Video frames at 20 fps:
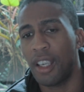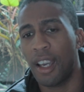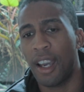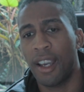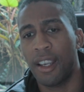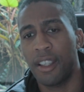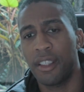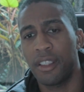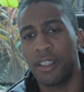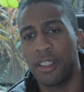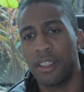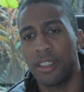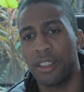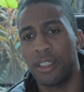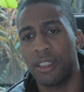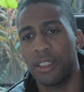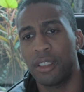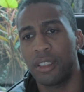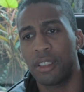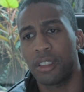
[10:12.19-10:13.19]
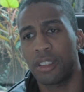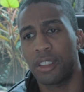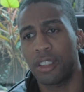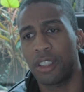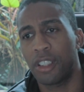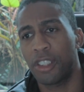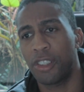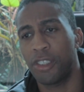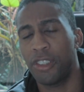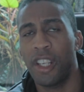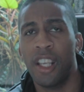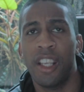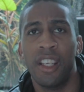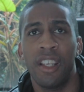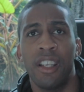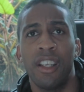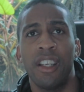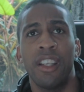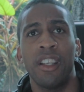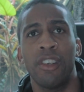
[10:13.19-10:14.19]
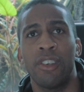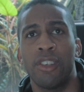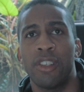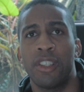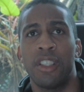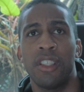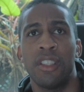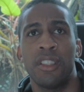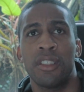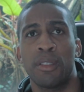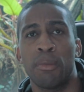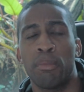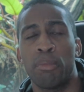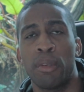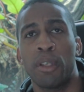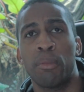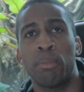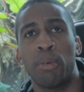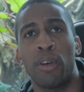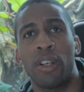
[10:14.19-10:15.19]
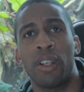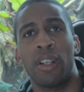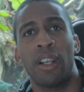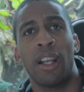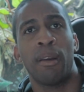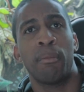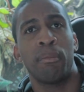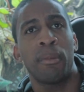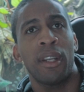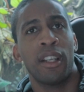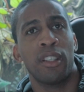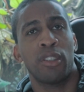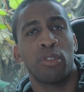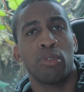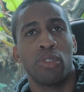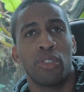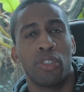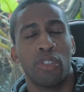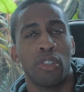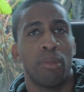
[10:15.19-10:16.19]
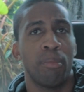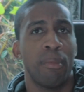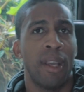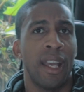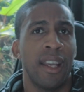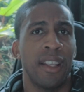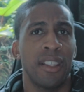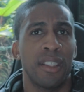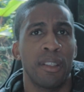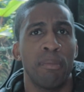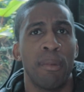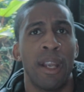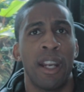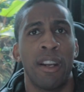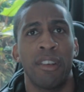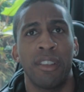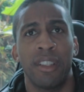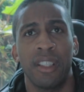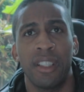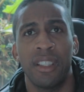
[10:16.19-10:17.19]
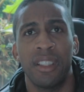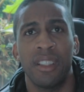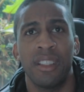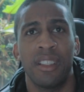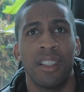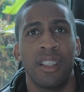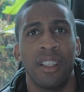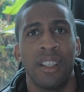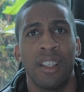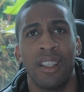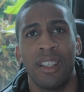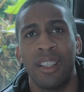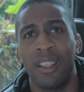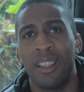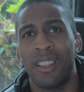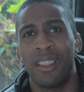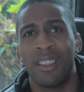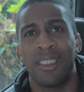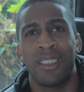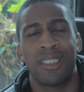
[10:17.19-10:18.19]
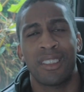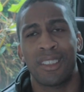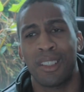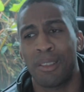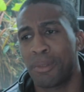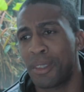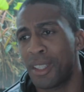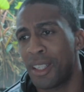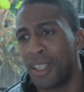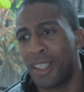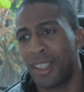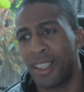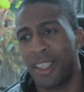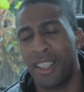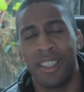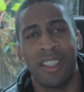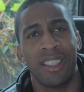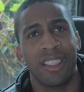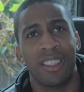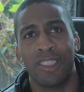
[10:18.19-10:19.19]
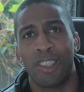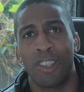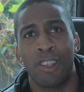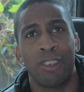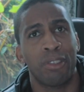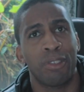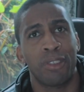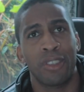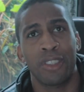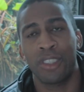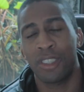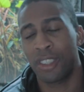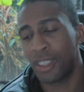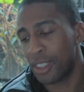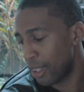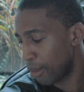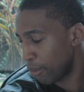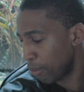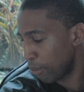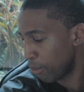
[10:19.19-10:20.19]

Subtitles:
either created it or he's a big part. I'm not too sure. Mad, the Maryland something Atlantic dart frog.